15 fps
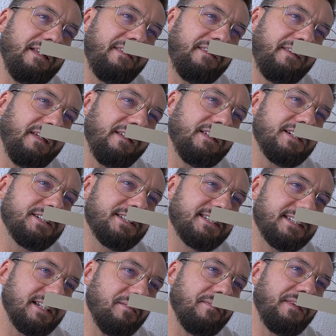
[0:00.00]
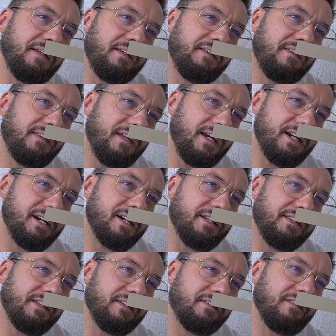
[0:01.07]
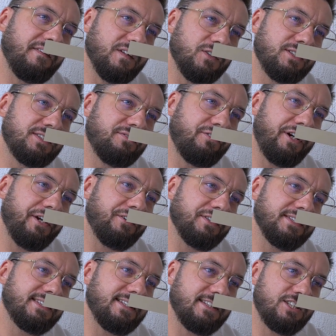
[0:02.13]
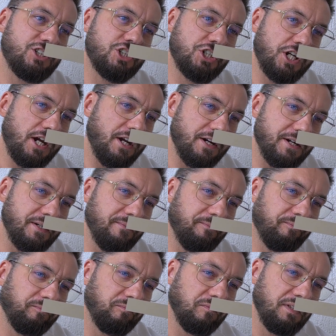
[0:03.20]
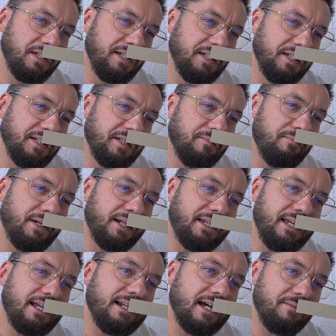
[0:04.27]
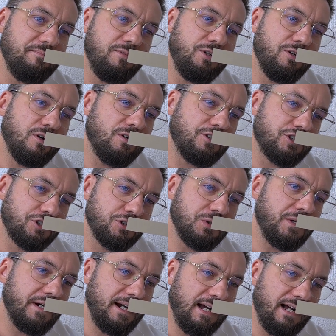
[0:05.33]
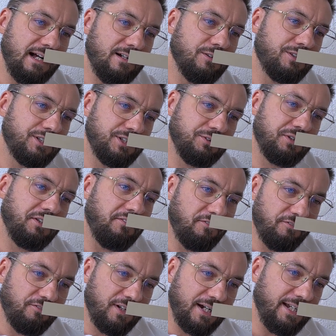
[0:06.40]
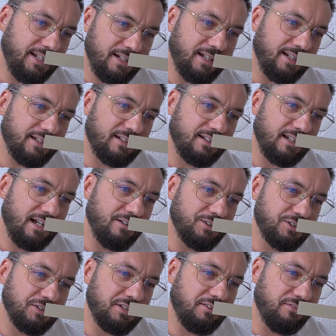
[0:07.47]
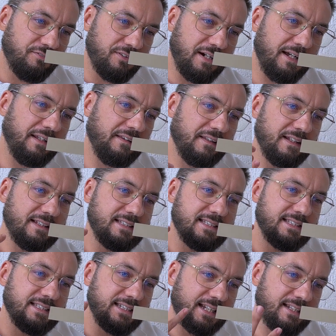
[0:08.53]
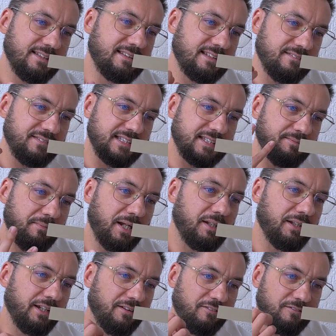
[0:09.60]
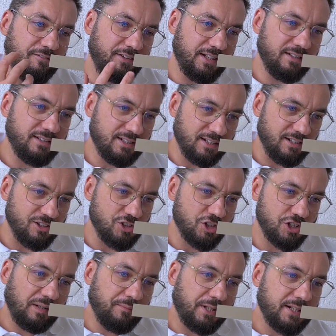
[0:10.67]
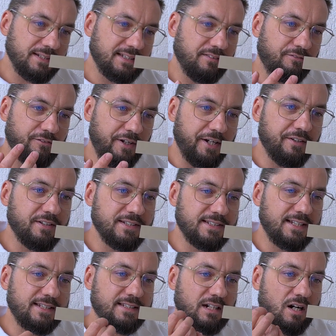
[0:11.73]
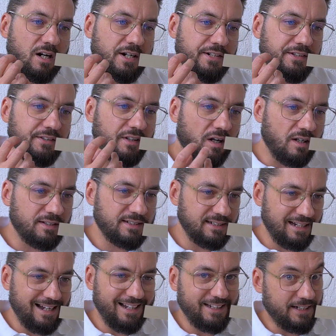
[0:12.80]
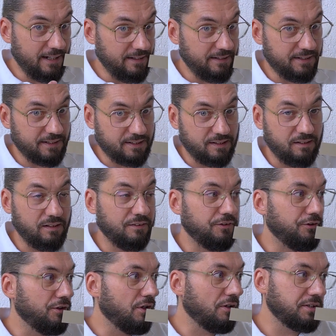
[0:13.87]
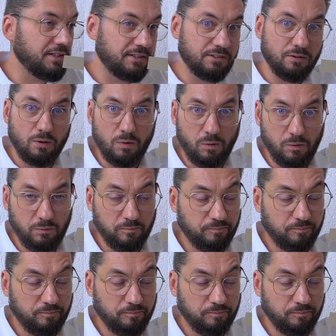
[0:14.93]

think there's something there that those fragrances share, but again, I'm not sure how to define it, how to define that sense of smelling vintage, because the fragrances are not identical, not at all.